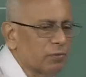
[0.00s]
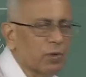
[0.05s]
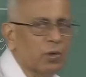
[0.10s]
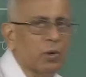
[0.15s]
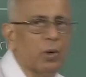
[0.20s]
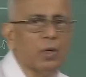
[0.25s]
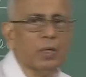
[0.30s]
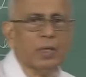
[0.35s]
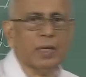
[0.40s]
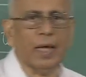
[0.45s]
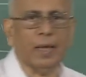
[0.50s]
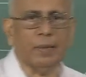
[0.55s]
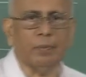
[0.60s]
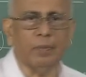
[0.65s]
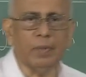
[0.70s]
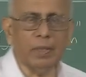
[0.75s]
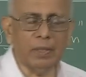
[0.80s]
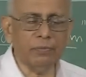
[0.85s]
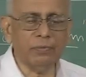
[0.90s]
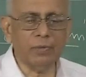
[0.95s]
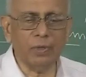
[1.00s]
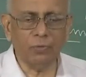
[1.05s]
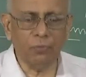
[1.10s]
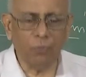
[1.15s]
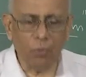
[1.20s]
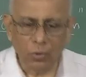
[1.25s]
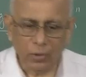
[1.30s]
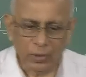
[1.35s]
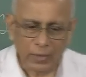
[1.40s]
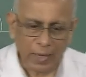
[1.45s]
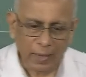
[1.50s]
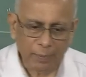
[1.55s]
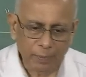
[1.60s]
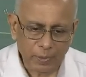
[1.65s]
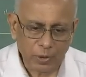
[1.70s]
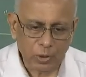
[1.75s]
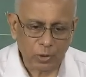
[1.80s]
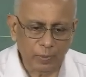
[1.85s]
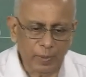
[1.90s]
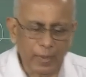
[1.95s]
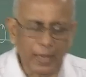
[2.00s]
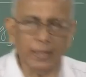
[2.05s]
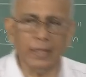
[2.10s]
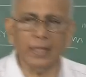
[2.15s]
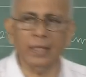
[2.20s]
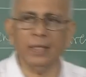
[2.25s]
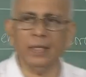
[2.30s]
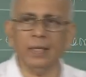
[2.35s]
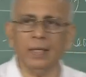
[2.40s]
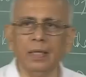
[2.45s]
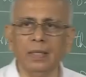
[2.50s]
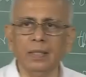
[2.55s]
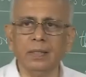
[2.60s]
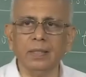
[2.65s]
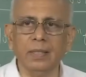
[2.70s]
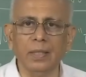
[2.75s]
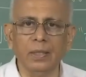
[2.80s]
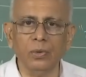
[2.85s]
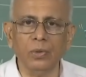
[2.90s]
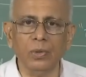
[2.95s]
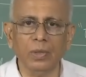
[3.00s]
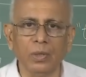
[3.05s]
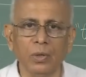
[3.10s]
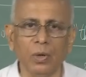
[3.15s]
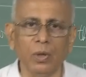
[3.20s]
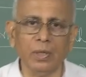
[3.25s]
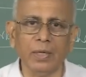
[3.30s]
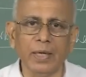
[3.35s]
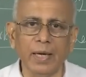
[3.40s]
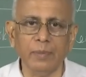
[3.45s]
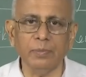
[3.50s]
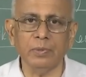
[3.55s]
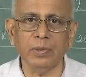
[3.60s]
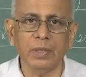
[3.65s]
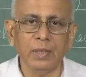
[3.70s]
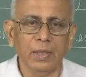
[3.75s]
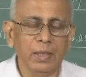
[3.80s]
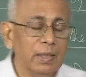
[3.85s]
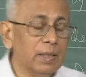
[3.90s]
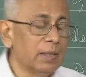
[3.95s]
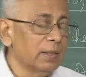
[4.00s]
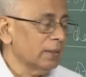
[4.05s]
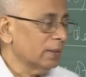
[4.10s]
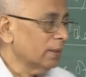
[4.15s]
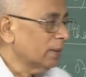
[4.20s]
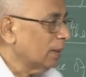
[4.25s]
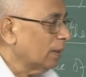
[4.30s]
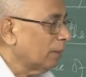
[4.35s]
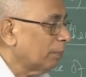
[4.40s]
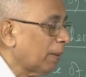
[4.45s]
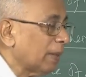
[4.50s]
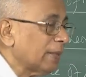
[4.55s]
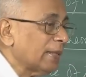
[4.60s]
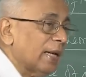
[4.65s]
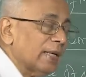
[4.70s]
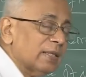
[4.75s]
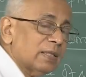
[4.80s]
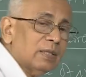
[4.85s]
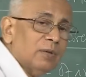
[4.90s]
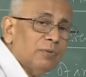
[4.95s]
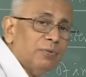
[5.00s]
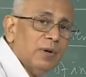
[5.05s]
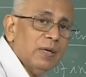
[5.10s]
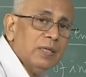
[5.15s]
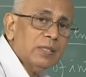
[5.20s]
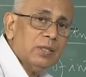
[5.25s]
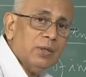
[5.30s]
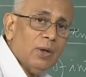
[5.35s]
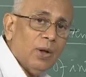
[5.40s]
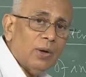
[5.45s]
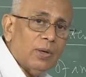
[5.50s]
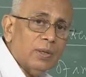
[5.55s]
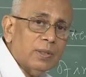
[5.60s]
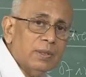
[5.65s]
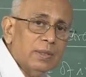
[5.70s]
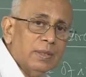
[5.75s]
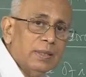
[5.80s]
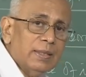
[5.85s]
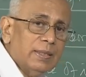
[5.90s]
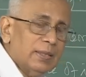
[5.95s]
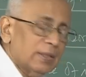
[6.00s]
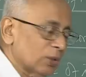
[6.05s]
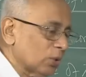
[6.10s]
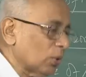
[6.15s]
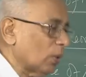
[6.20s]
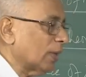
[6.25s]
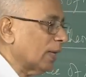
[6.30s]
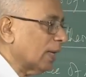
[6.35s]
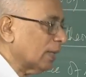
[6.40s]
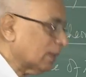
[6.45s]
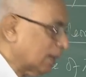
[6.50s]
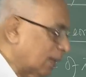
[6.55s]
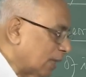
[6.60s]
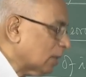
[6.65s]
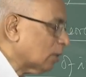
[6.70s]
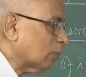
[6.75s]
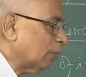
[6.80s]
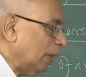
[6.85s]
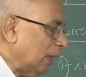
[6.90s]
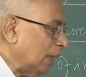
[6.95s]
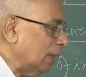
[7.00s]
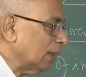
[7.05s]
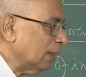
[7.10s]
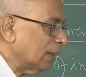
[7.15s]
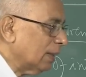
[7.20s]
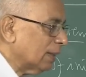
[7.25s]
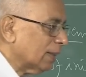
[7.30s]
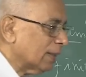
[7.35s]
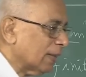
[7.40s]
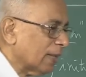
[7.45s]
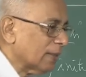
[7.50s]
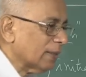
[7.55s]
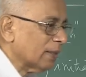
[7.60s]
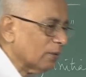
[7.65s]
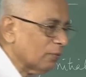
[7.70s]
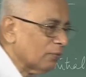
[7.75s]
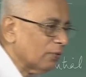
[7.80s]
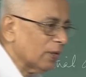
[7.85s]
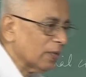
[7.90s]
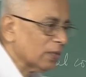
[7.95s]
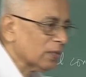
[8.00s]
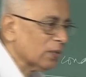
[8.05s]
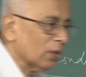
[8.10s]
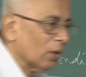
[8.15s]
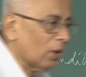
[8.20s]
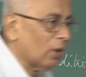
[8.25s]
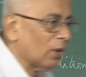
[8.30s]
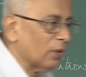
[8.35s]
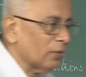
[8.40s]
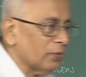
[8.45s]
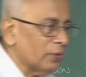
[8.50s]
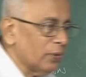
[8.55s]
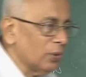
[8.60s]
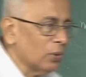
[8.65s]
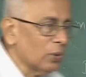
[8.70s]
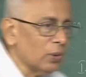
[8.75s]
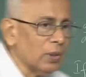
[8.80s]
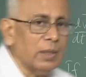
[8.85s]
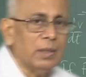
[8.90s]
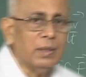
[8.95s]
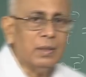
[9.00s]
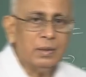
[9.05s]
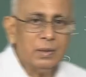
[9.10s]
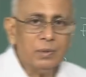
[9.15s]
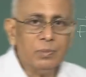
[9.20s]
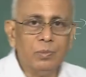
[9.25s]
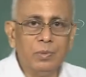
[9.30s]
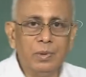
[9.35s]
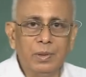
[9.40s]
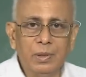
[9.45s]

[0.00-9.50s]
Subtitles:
for all time if the force happens to be identically 0 at all times. But that is the first law. So does this mean that the first law of Newton's